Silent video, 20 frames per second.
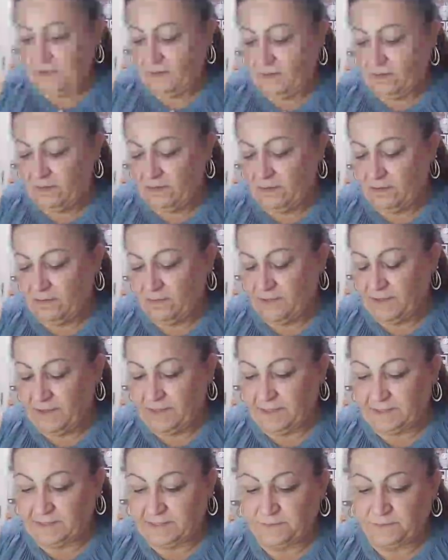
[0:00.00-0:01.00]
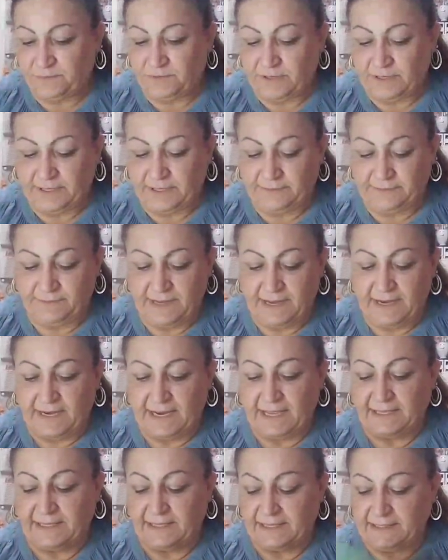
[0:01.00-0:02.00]
Oh my God, this is pretty. I
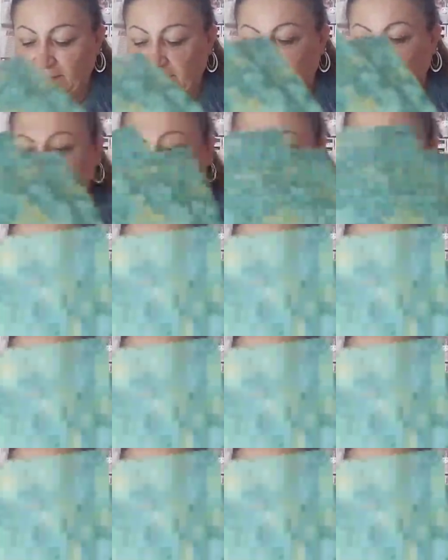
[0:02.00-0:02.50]
like this.